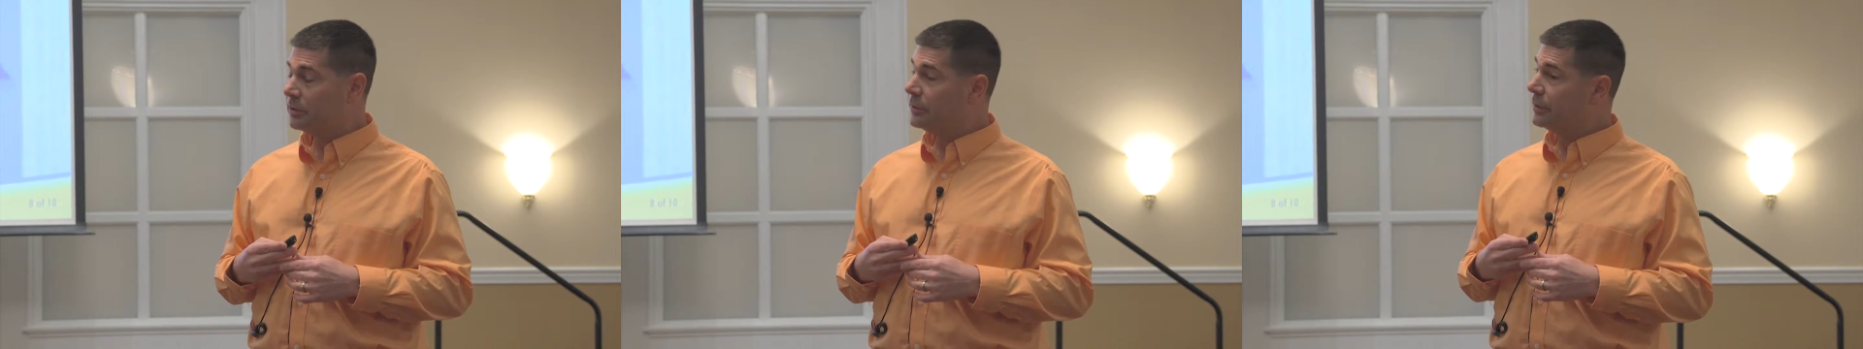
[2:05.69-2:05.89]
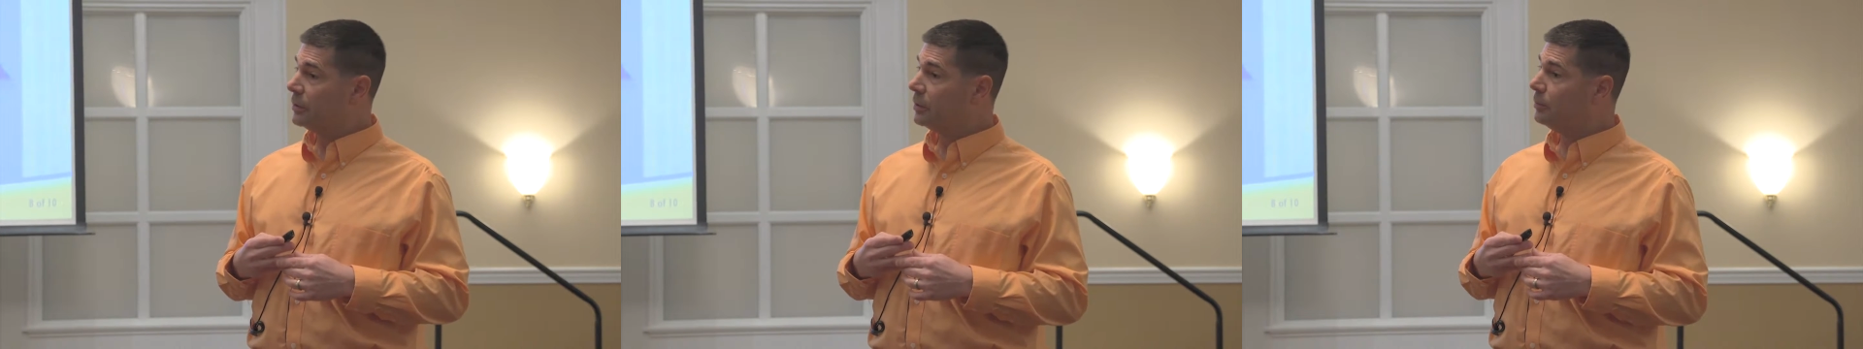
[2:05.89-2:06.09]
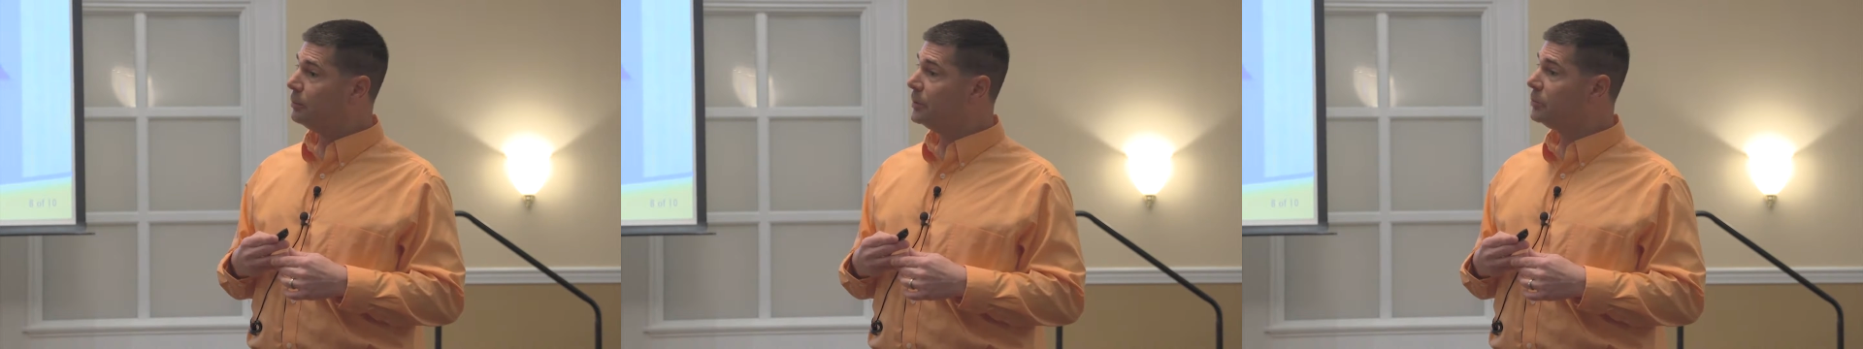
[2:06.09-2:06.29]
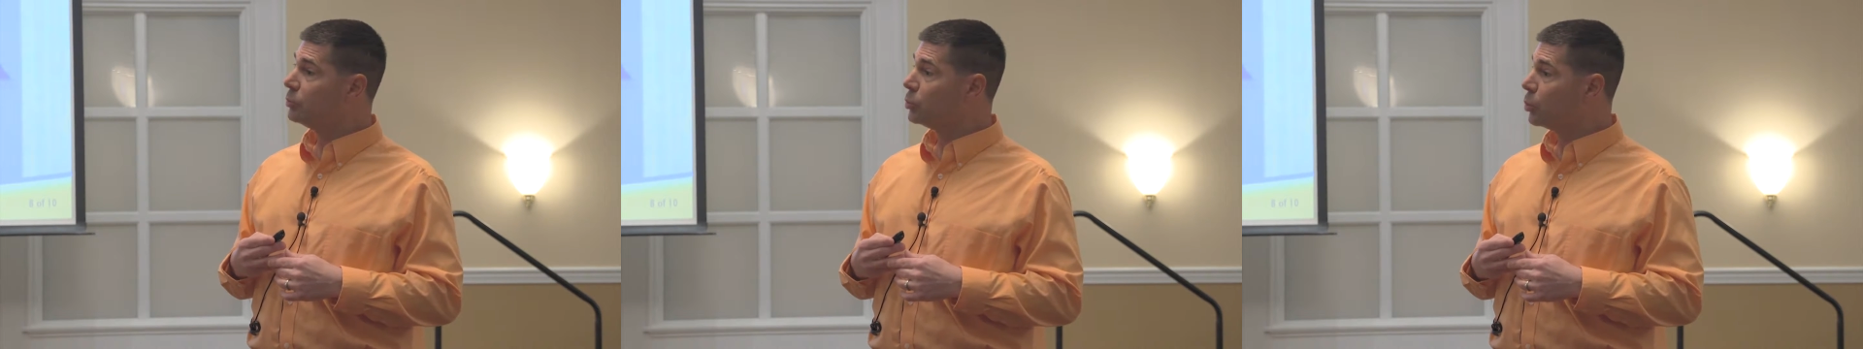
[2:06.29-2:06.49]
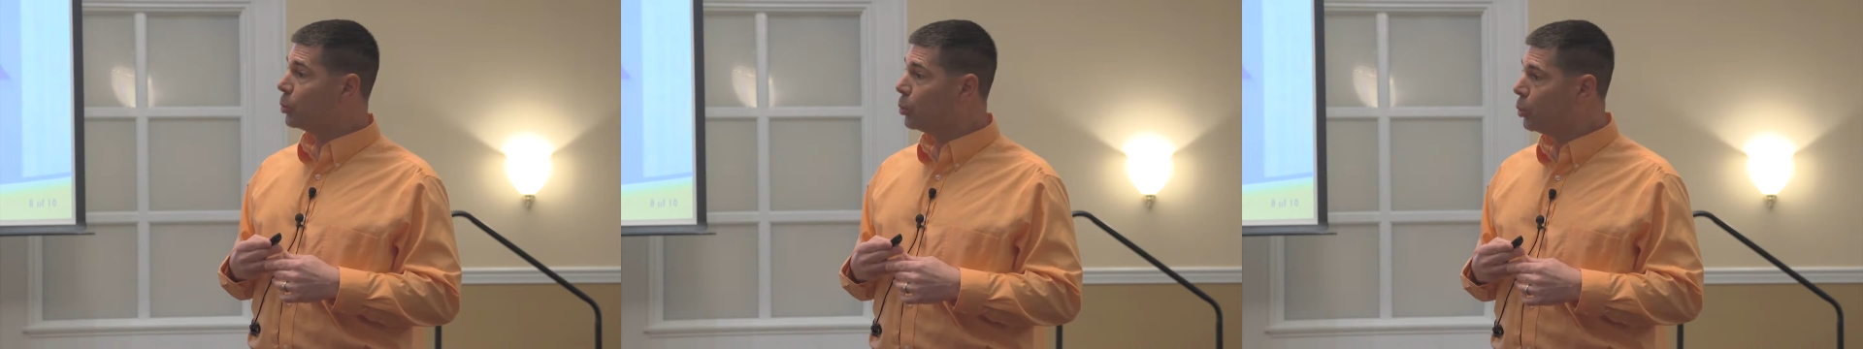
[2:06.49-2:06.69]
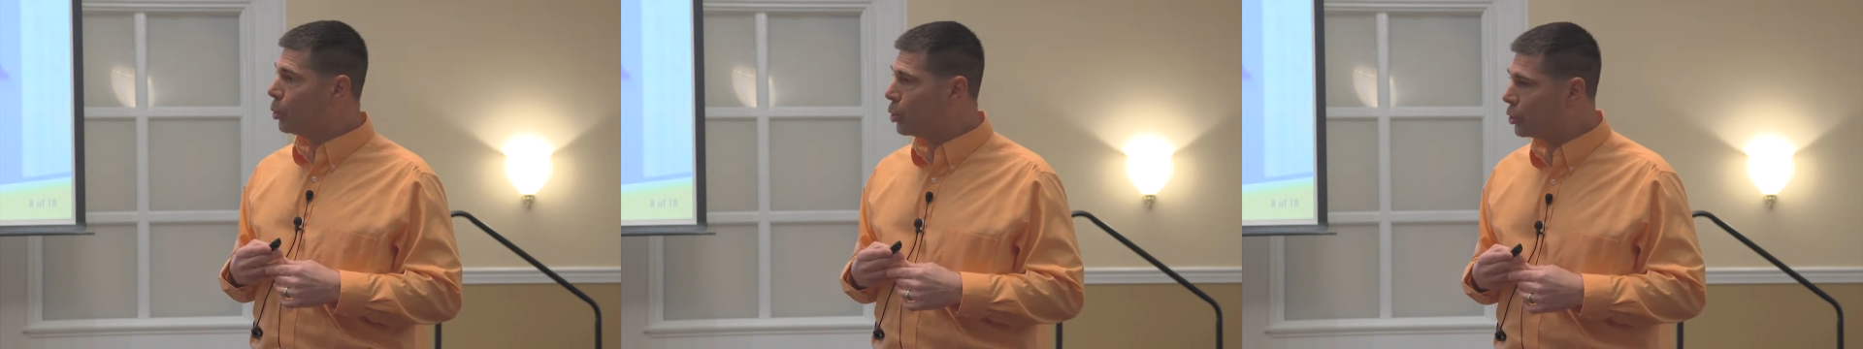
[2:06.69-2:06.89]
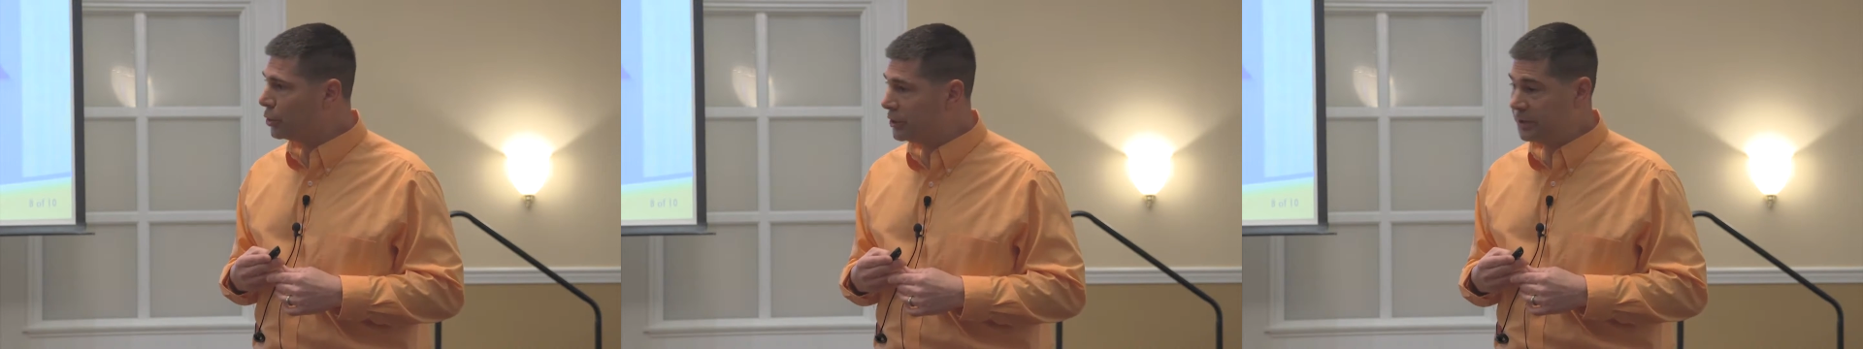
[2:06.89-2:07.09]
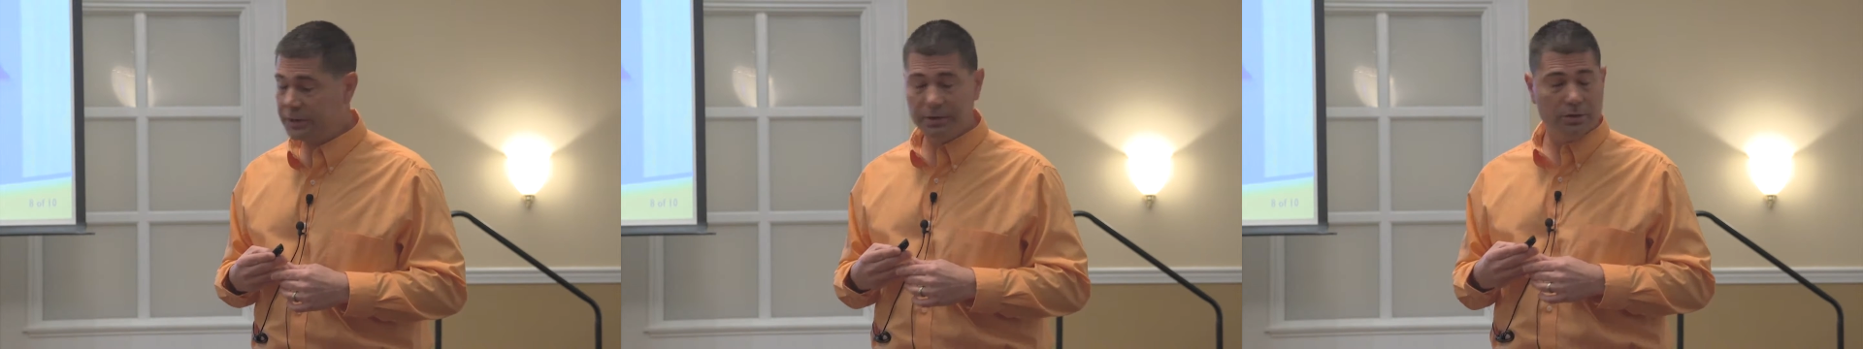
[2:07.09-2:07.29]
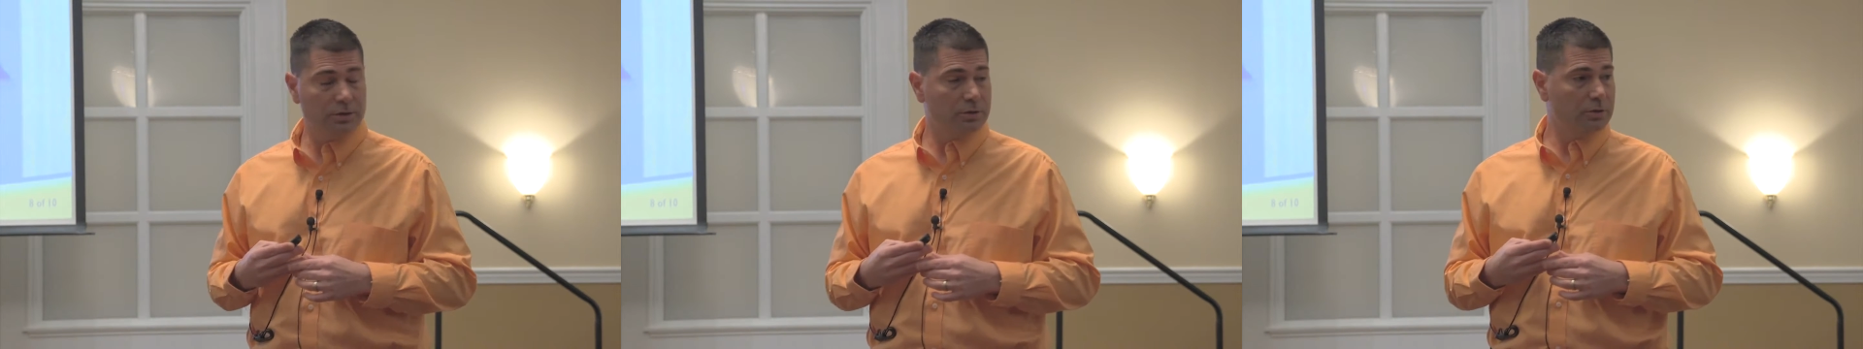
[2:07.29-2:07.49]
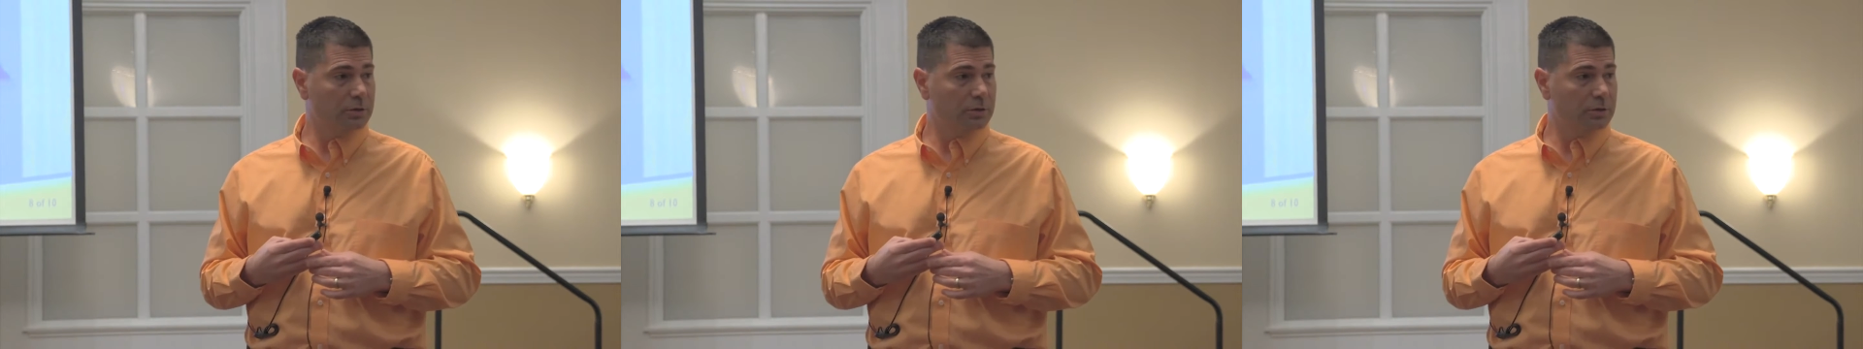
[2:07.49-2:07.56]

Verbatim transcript: They'll be rewarded